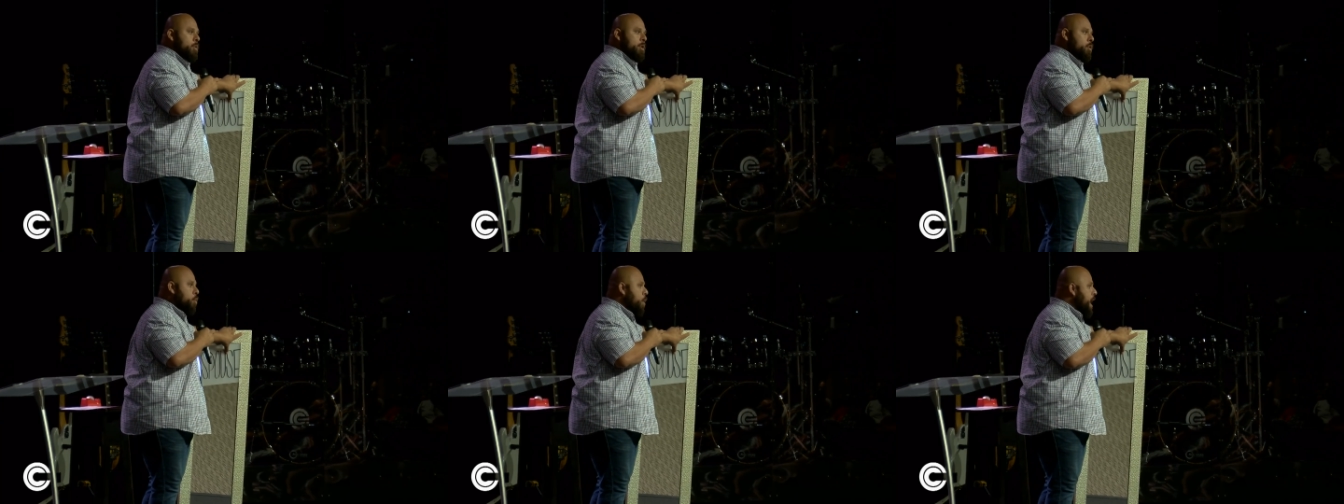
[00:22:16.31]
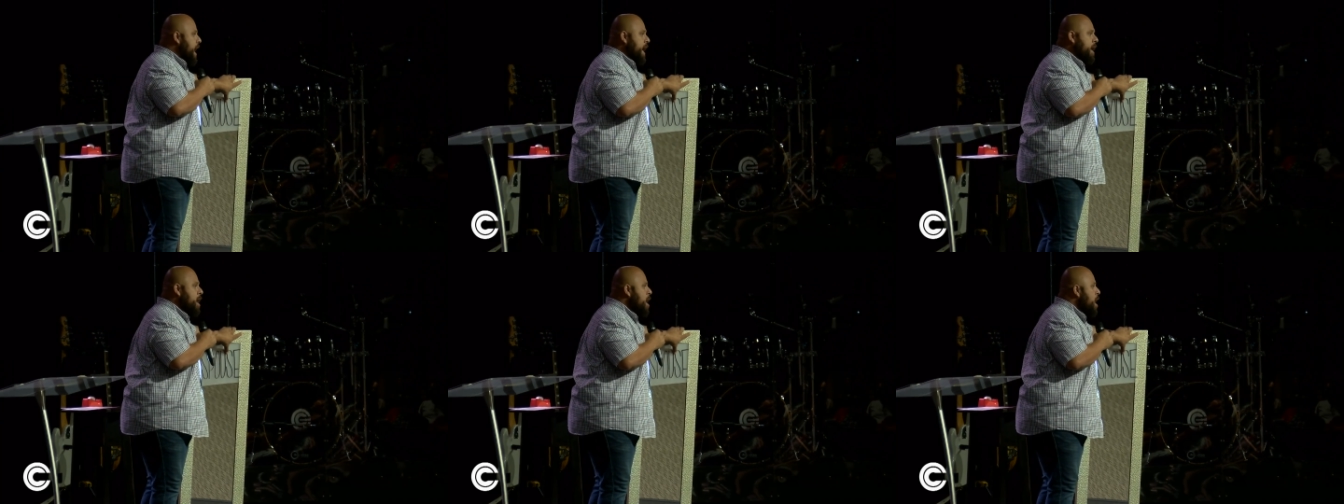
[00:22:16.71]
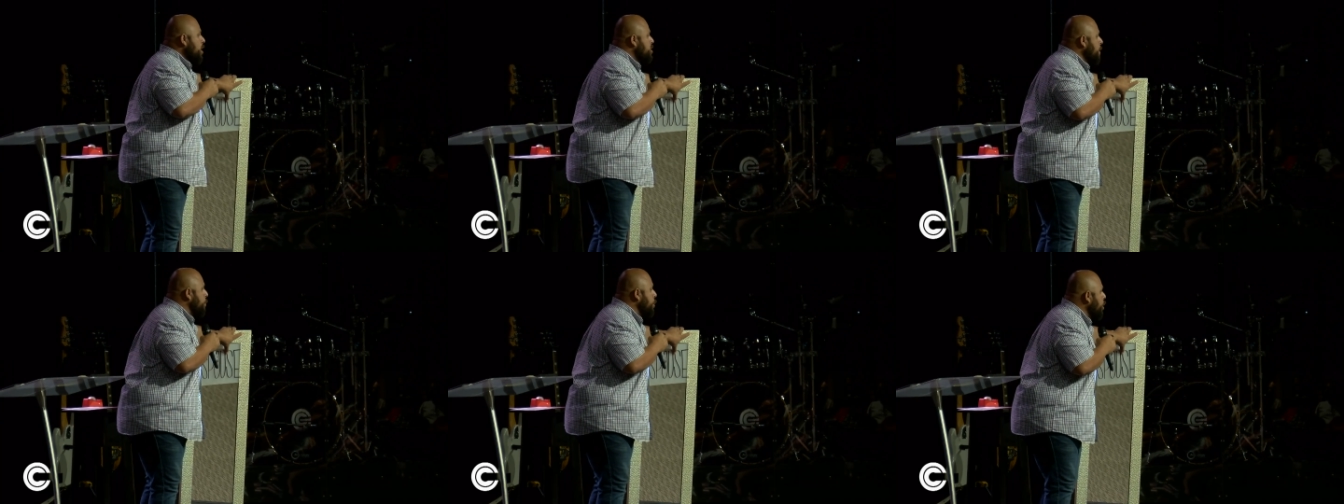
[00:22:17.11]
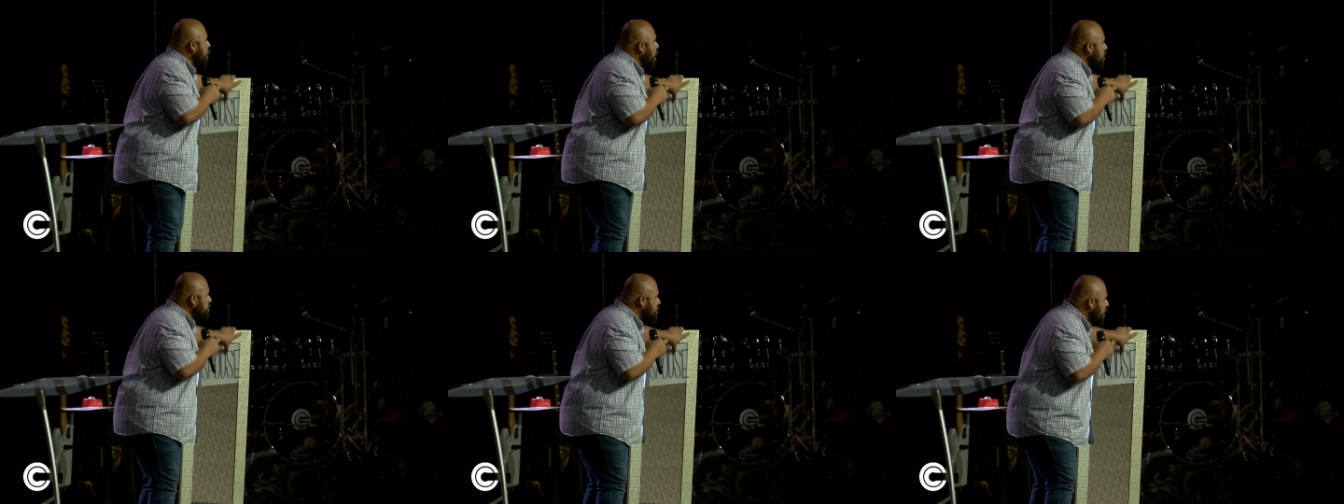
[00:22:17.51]
we're quick to put
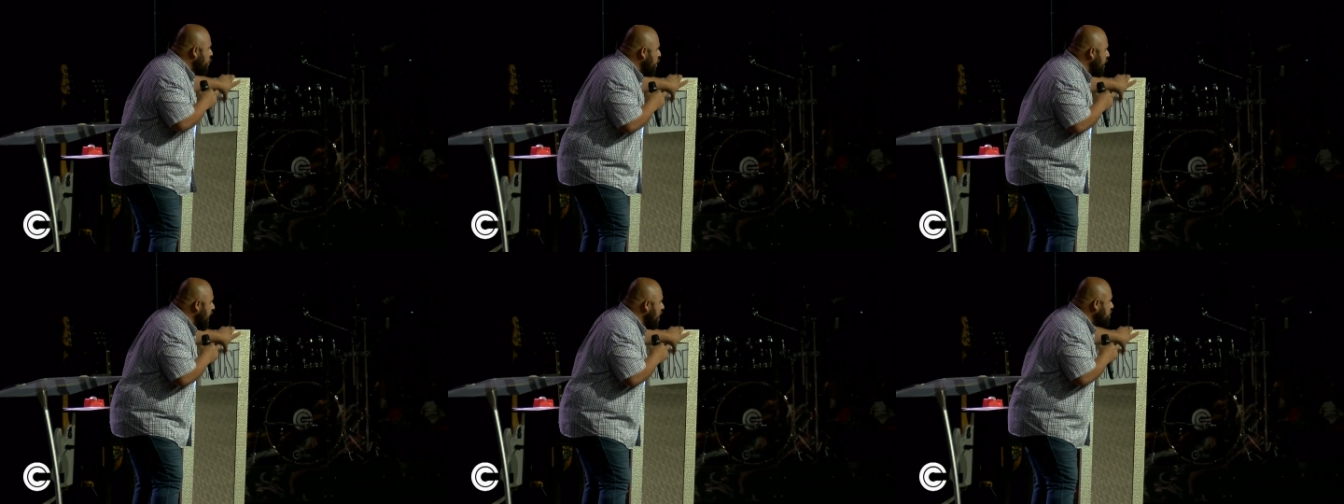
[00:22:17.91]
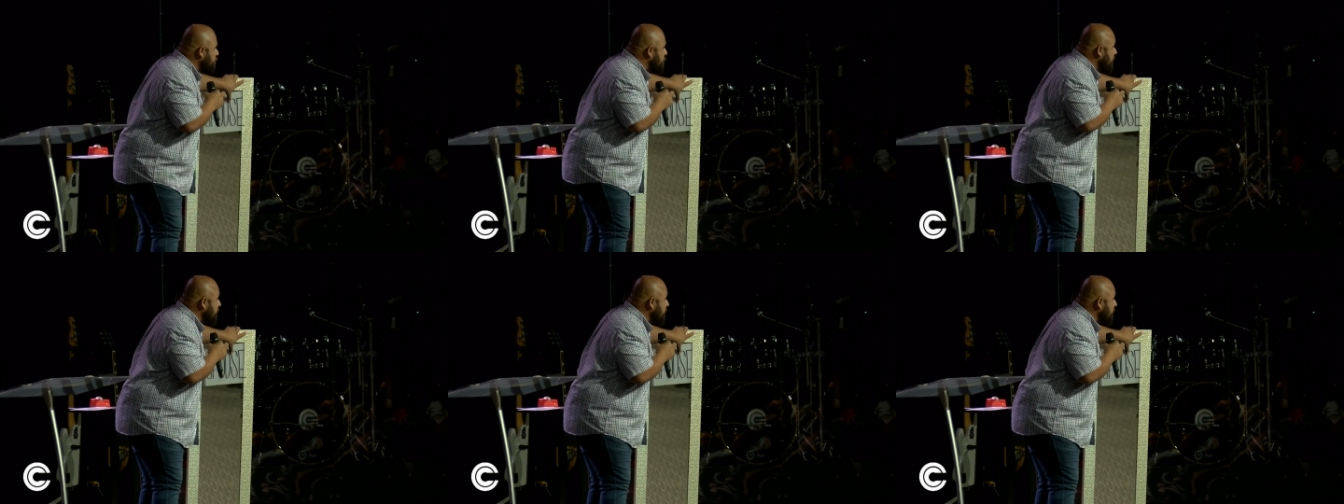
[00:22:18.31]
it on someone else.